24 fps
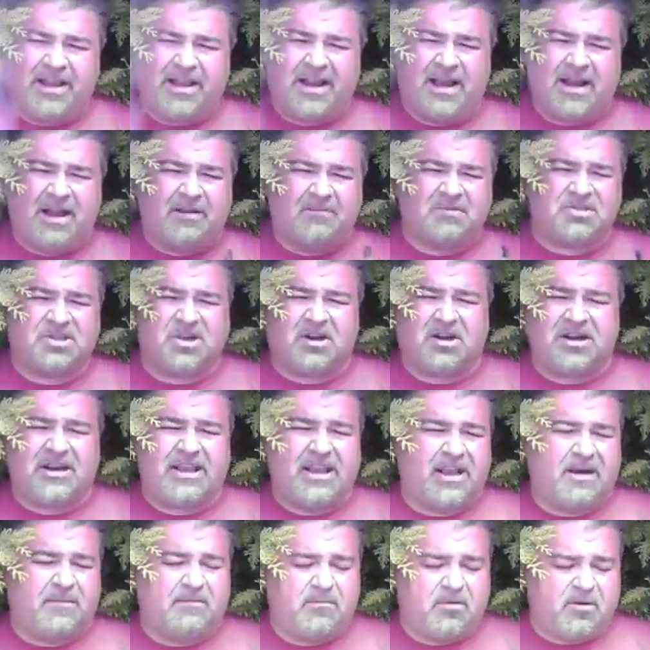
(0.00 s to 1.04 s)
hit, and I'm starting to
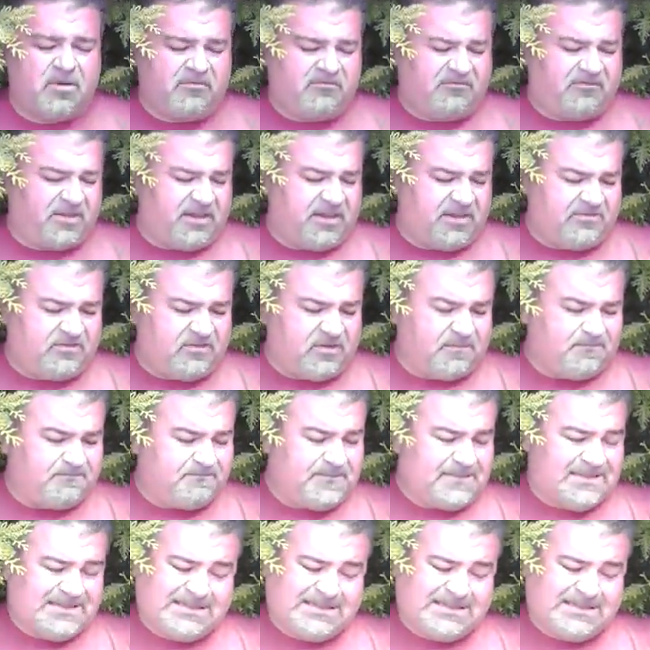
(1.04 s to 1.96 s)
get a burnt flavor.